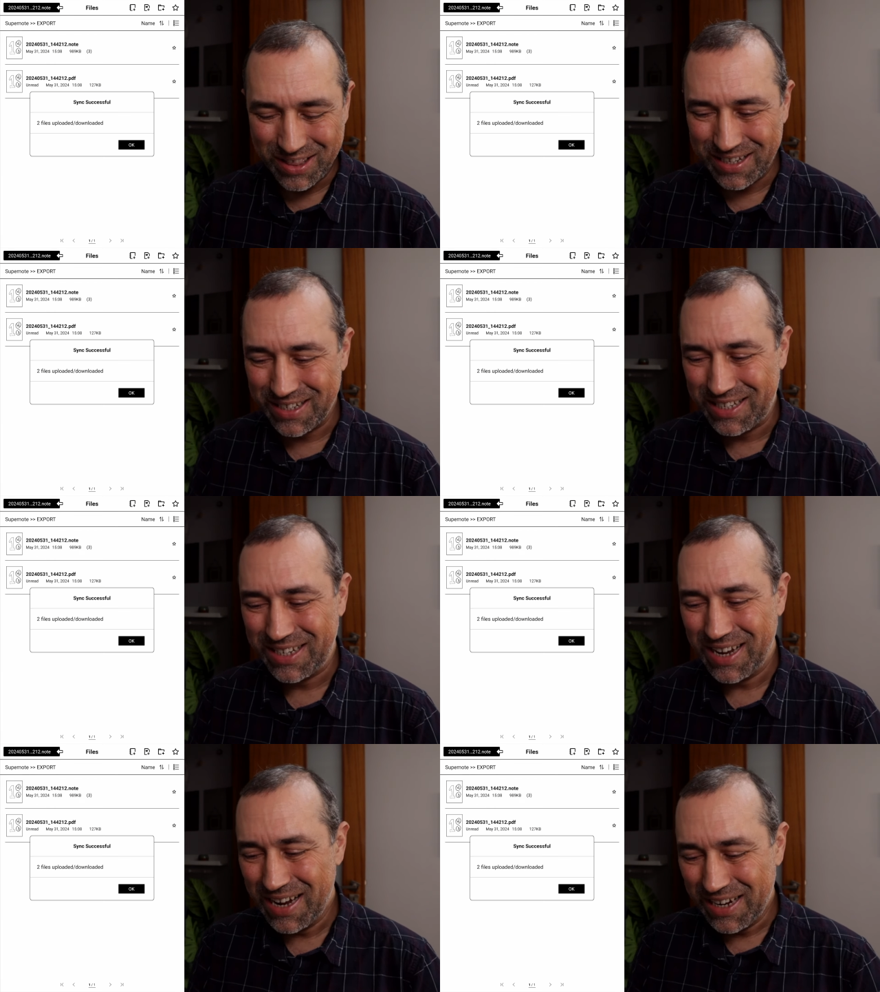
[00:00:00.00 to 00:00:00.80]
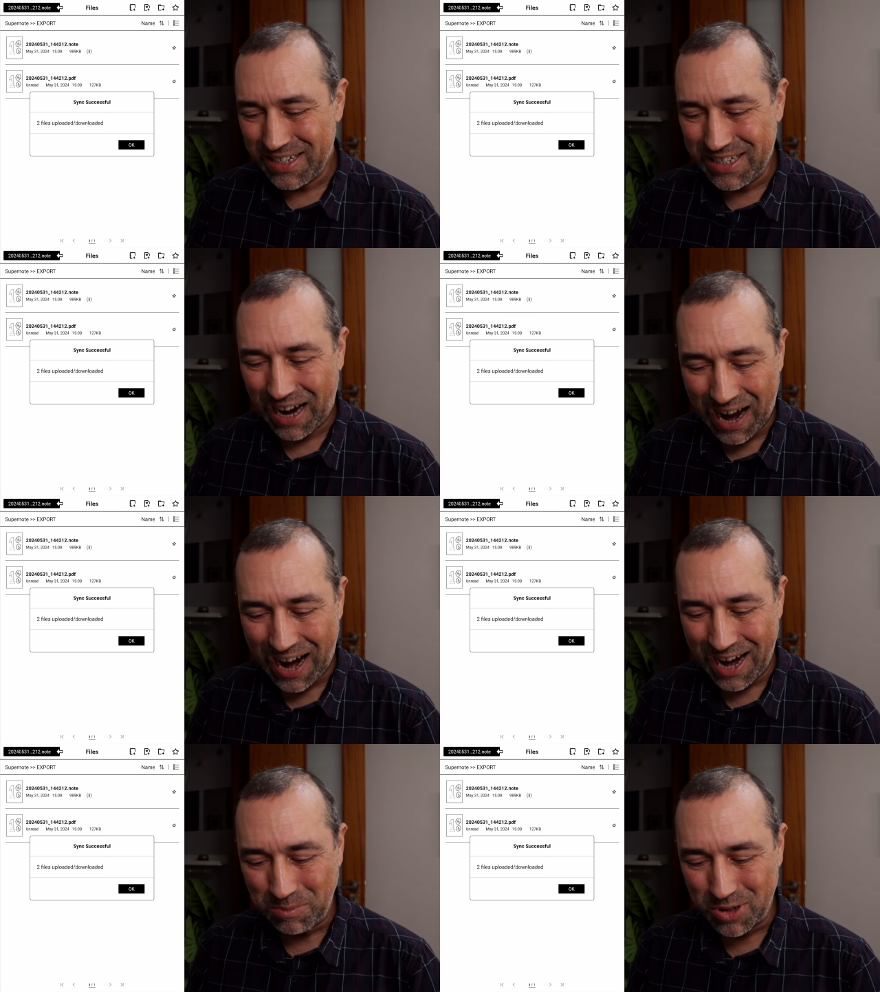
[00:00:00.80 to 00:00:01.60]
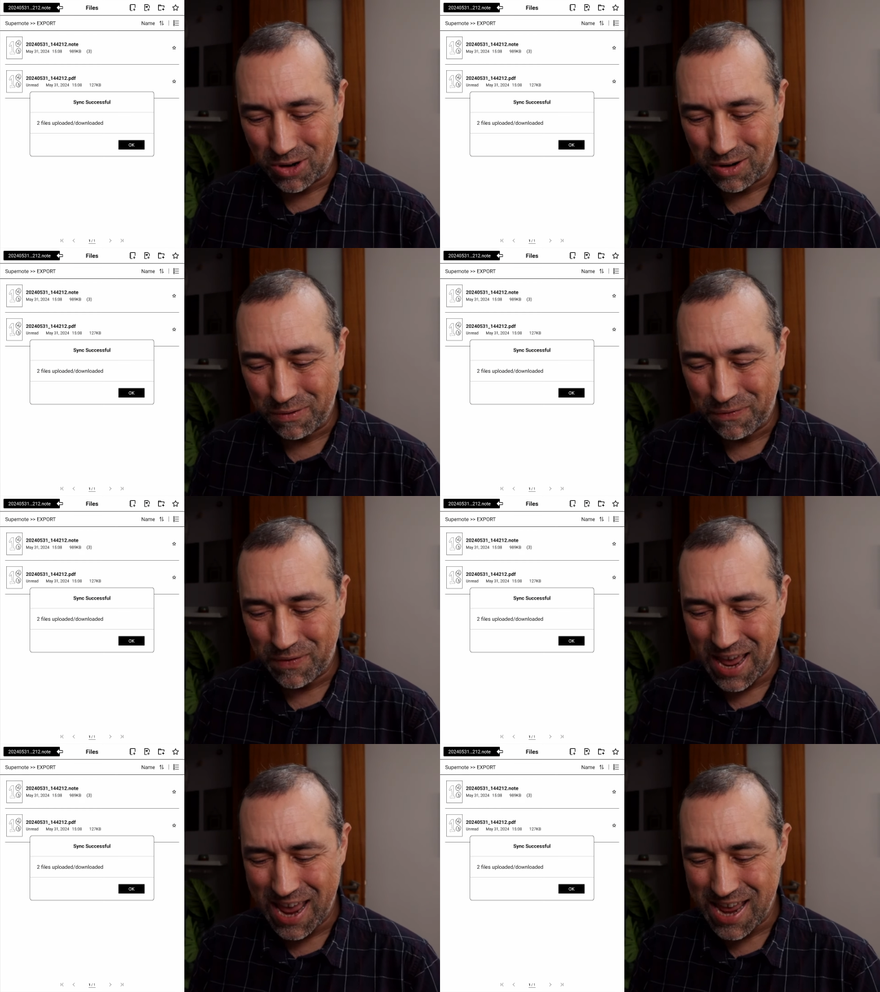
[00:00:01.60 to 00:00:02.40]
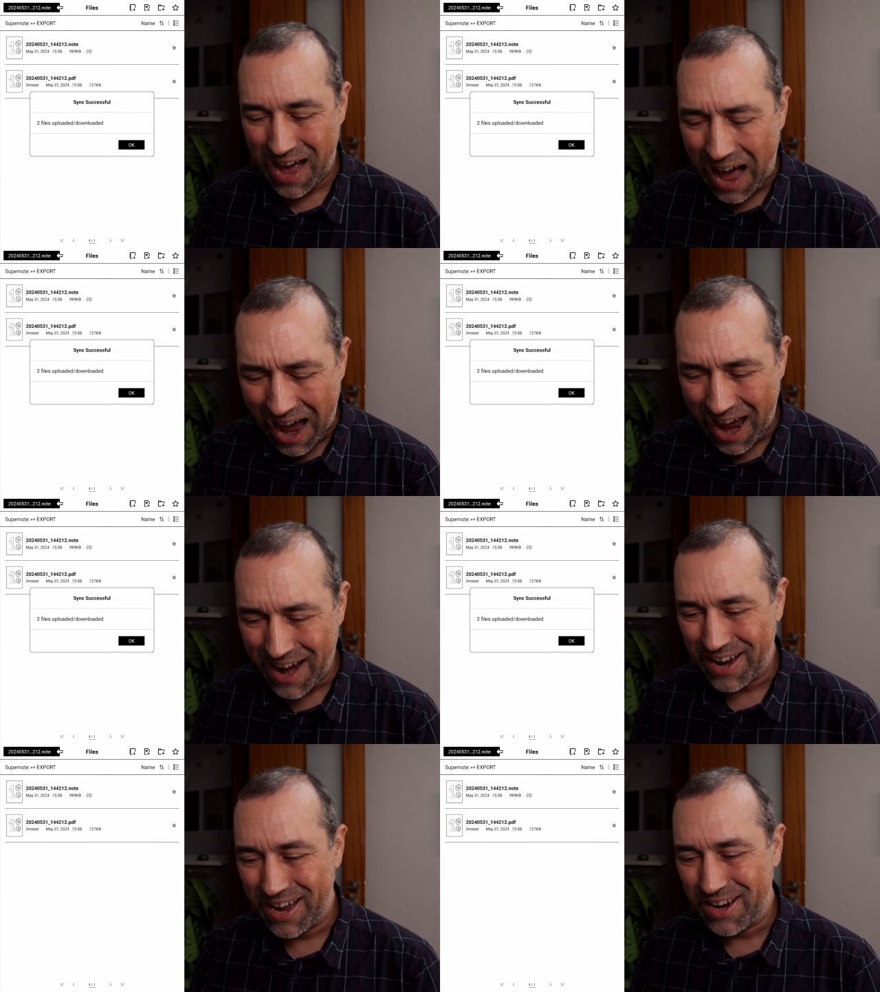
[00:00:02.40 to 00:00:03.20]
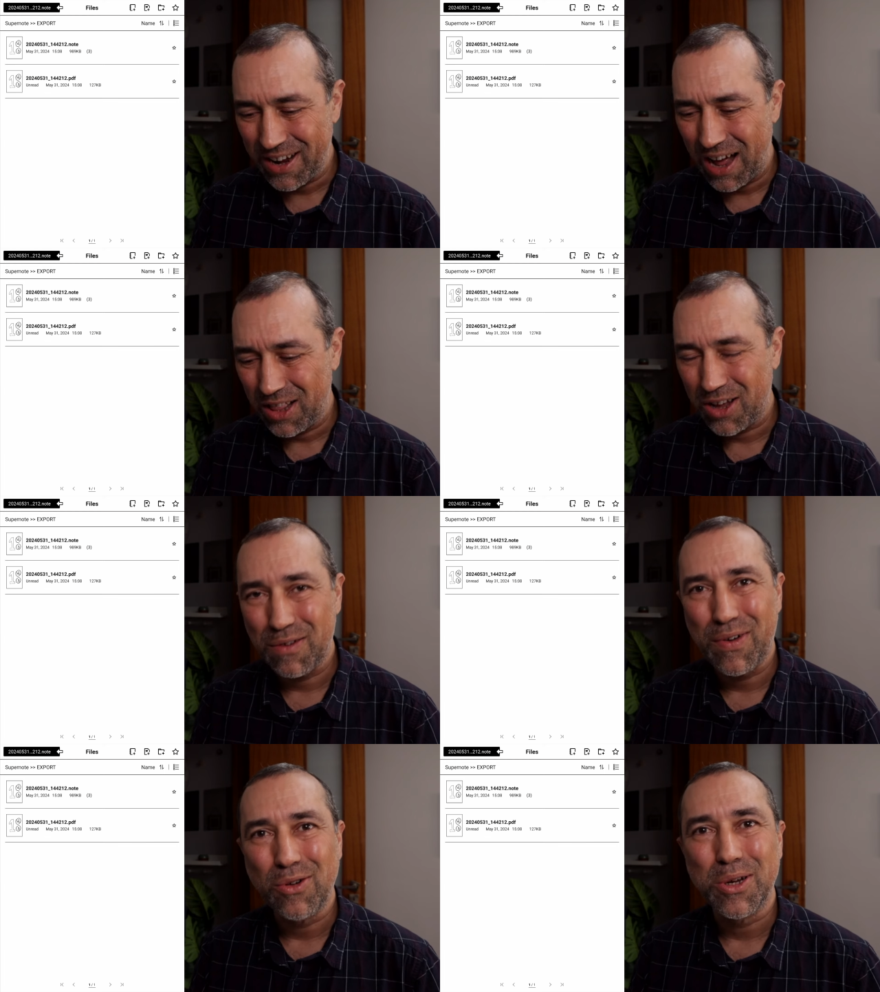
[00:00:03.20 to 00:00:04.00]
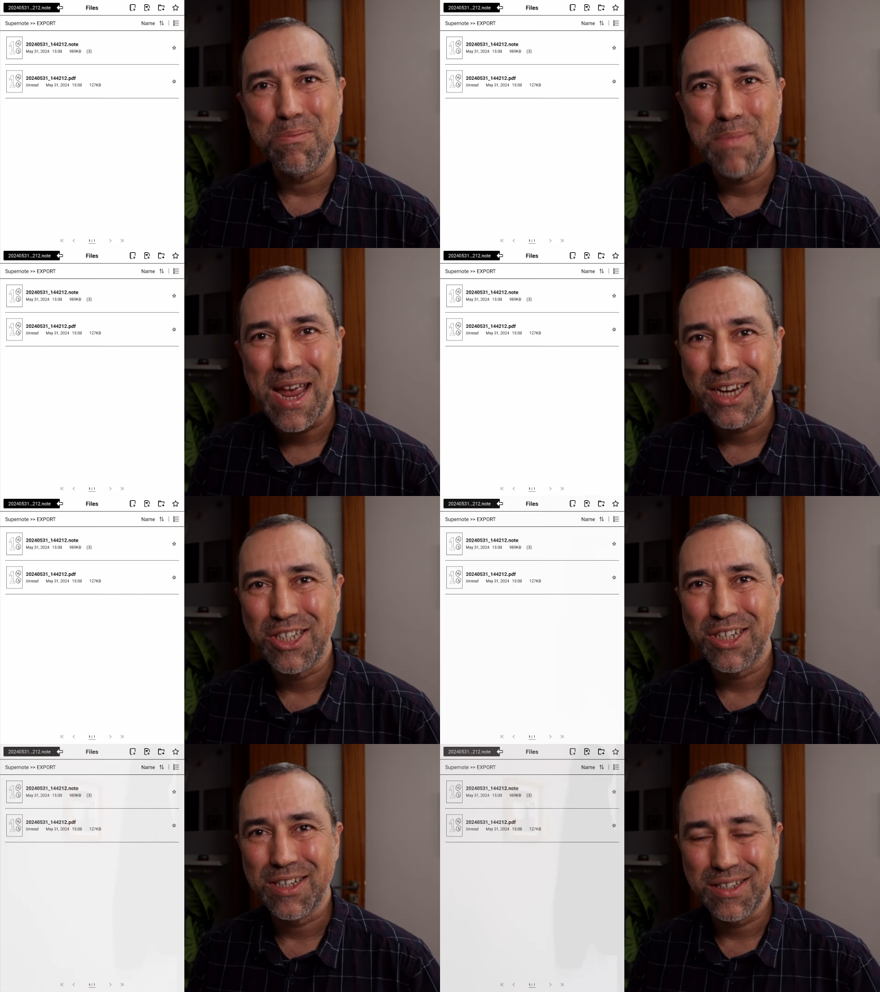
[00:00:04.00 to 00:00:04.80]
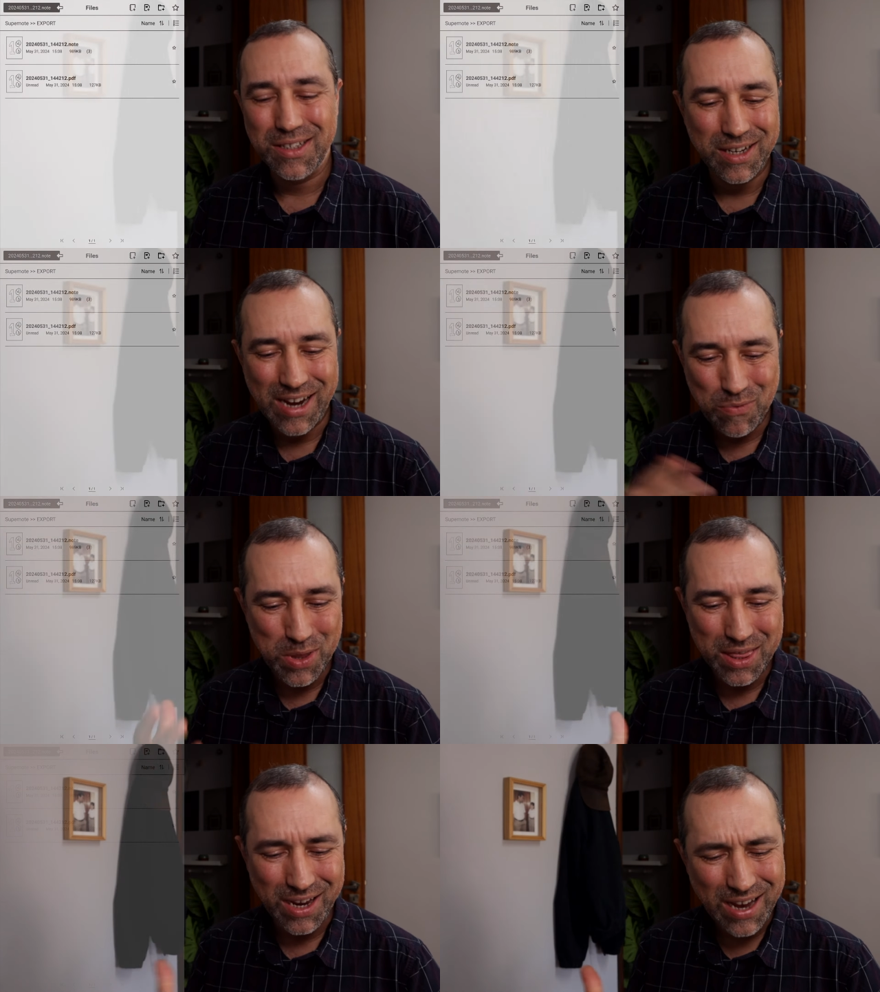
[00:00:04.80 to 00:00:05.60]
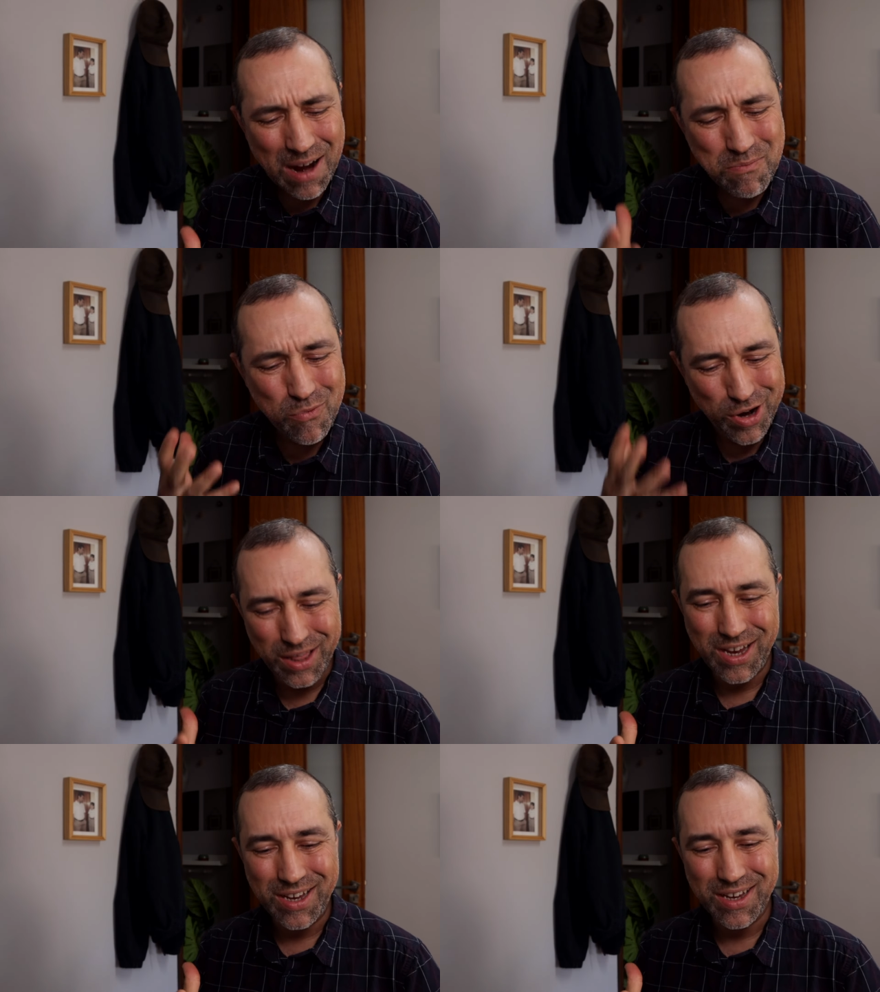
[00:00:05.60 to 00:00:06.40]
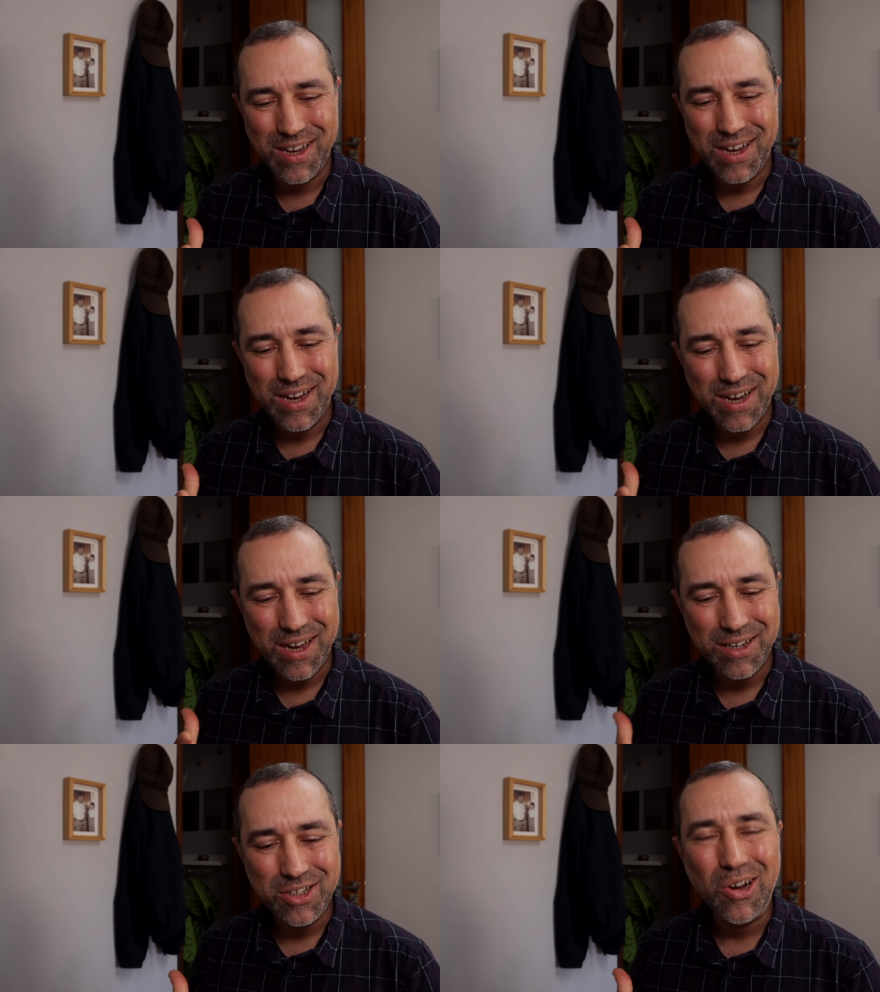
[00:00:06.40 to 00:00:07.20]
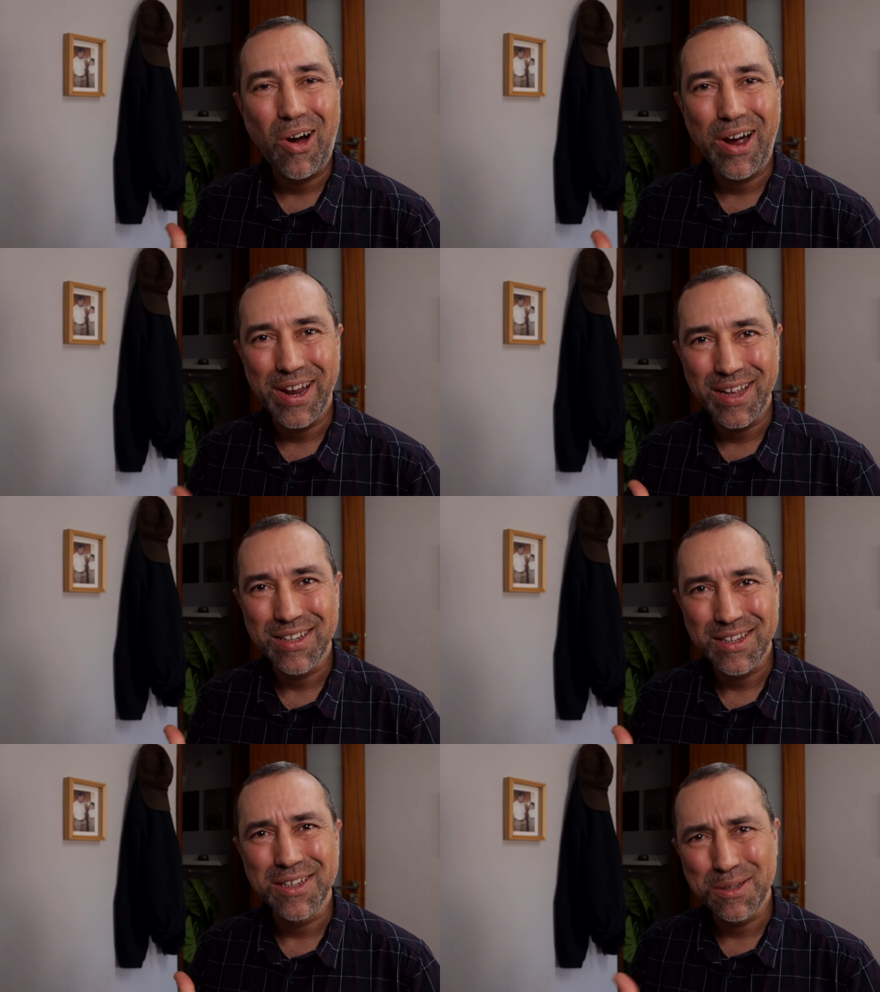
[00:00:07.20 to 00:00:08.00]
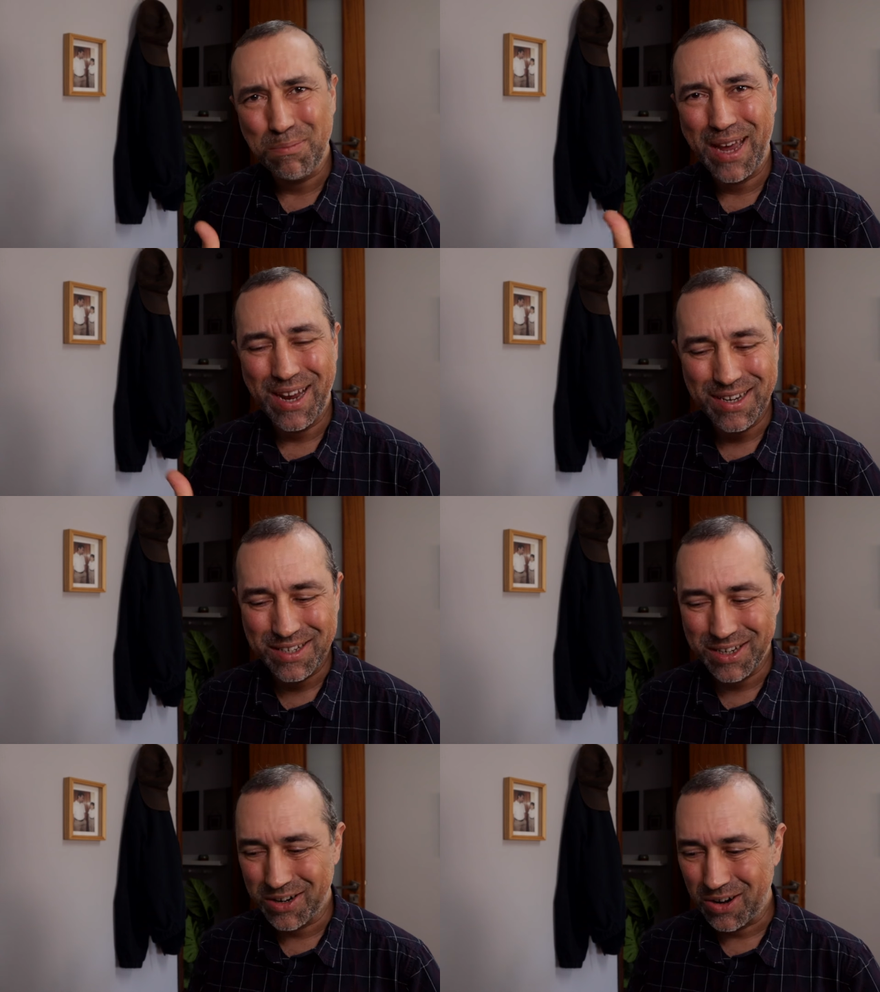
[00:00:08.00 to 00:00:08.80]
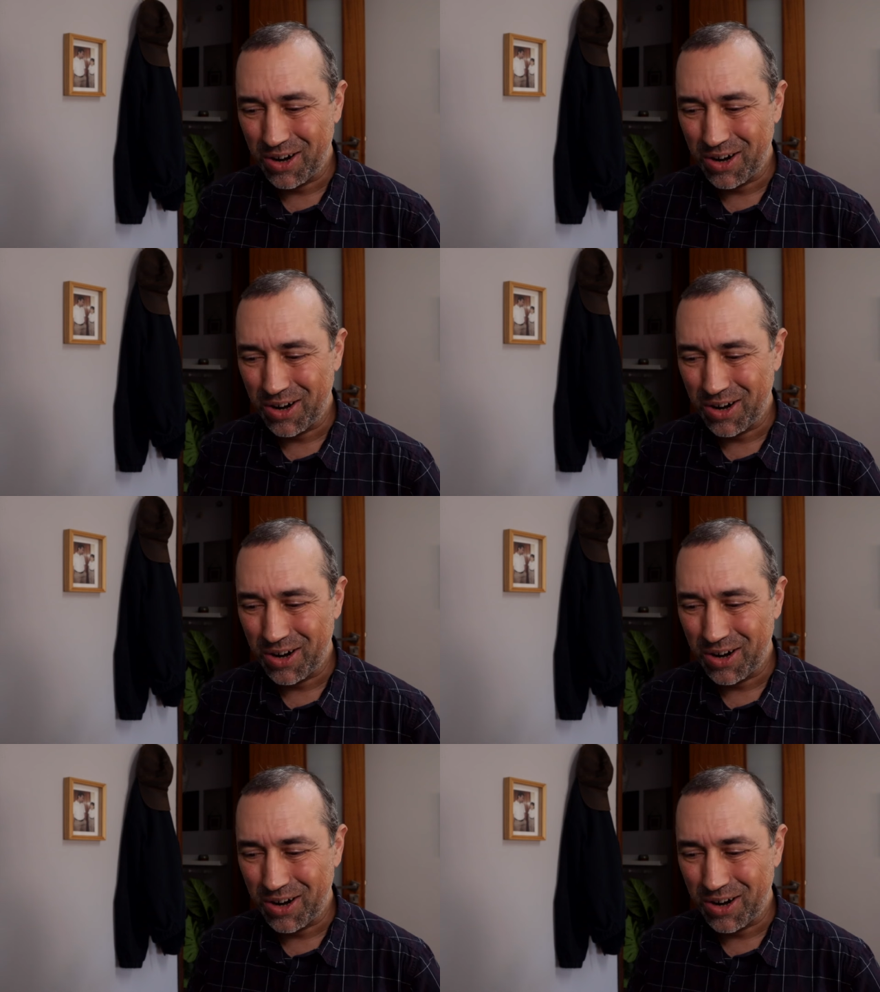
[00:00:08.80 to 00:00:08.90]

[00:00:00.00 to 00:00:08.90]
on this times of AI and a lot of automations and everything. I'm really enjoying this pace here.